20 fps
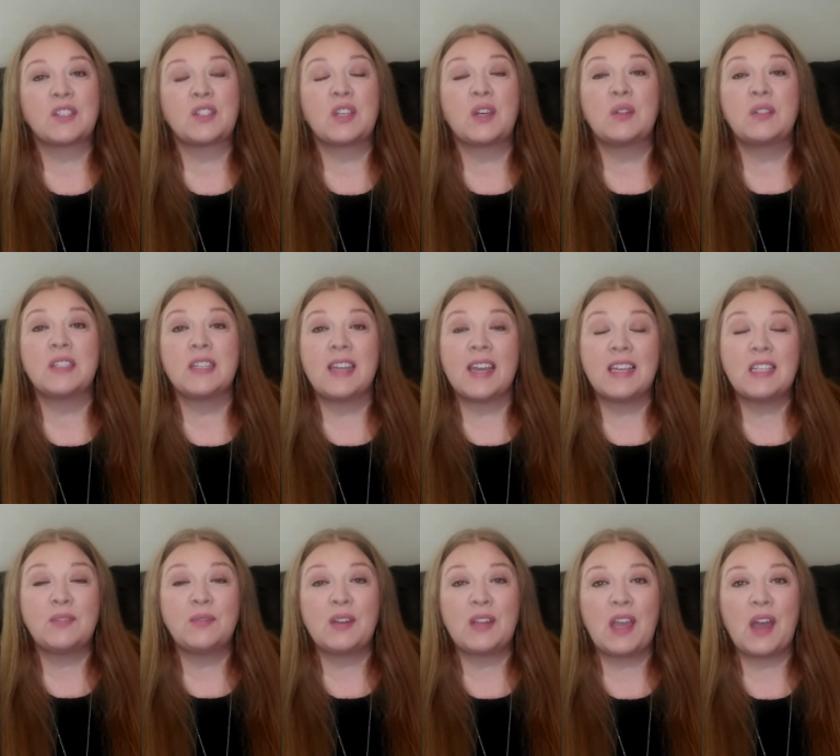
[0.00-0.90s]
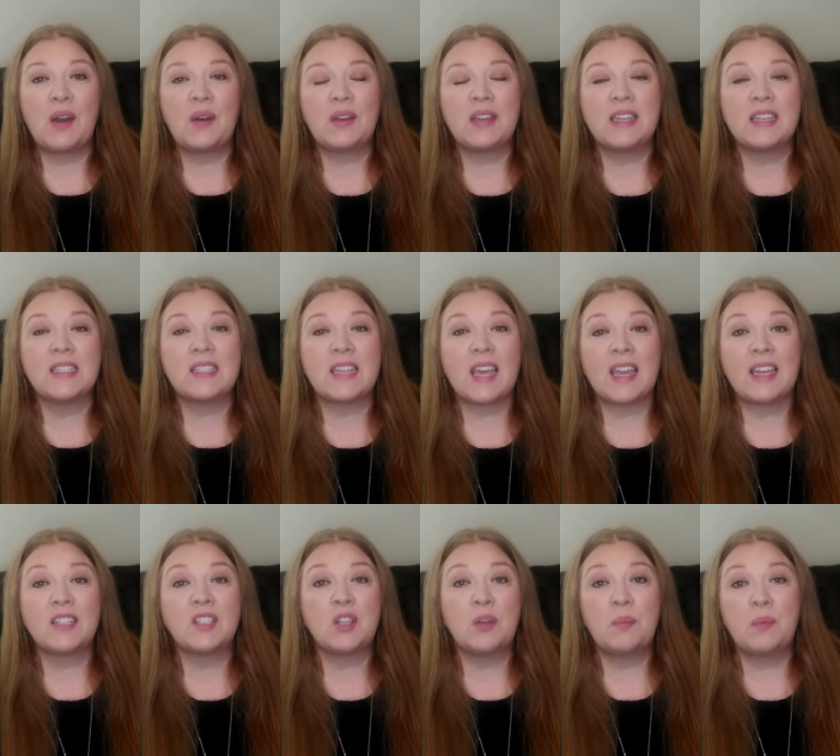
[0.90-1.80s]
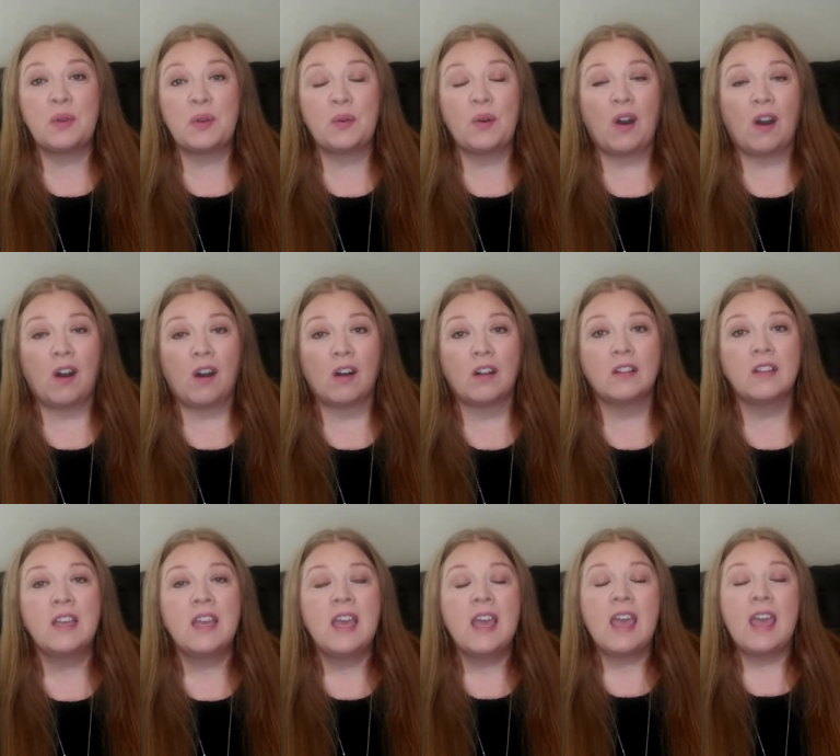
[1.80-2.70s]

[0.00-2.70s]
So today's video is a Temu haul,